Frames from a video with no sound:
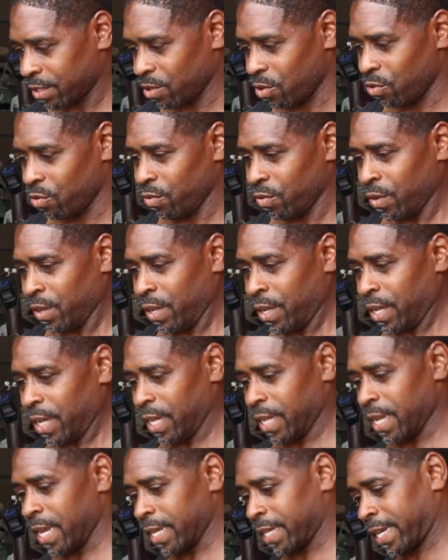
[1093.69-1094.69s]
So
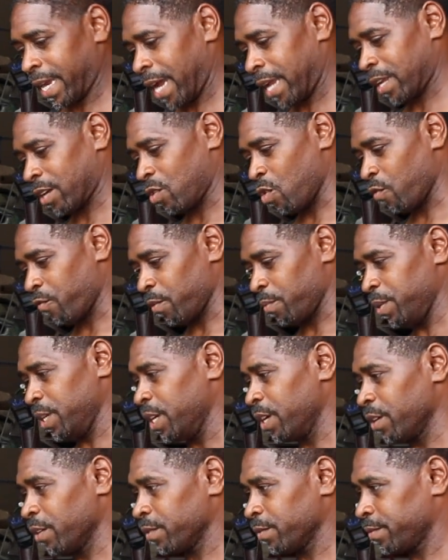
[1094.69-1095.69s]
it kind of go from
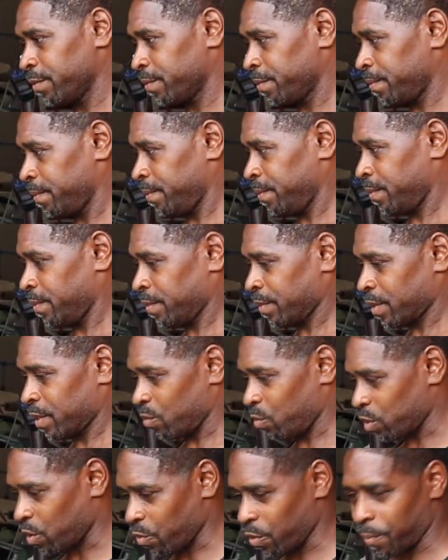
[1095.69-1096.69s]
here
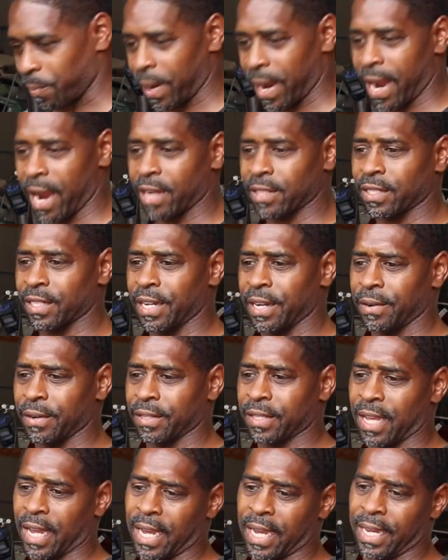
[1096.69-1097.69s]
with the repairs and
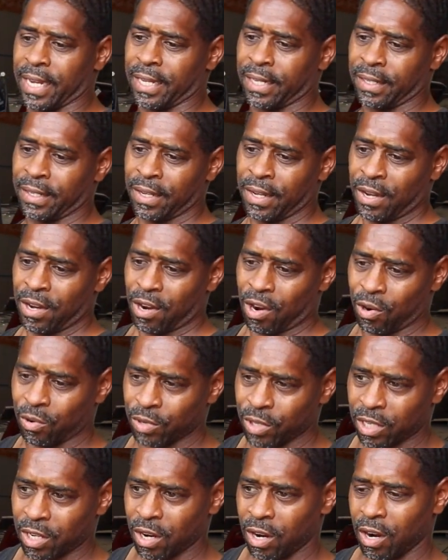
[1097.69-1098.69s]
everything
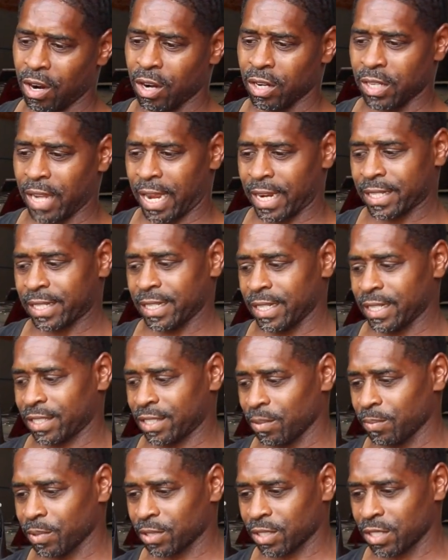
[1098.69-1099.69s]
on the car. Like I said,
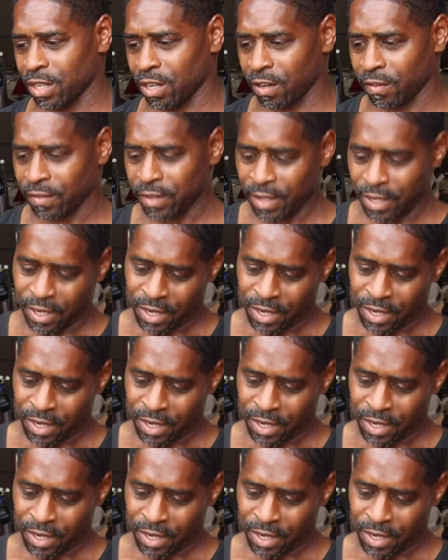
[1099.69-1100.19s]
simple stuff.